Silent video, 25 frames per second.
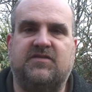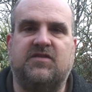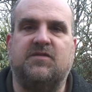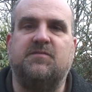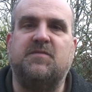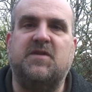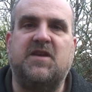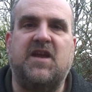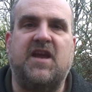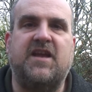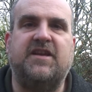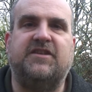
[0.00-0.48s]

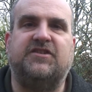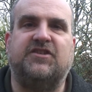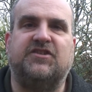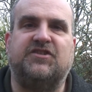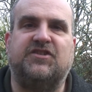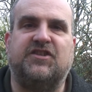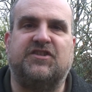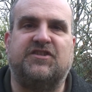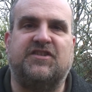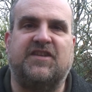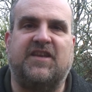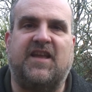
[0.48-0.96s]
took me ages
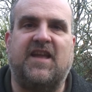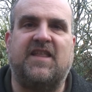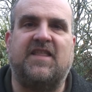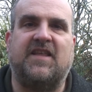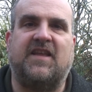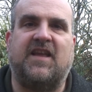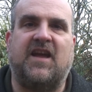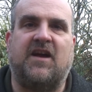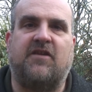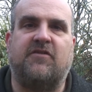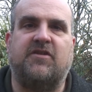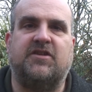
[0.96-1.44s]
just to get
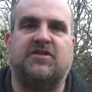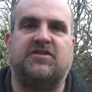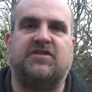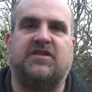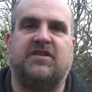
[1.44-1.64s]
the courage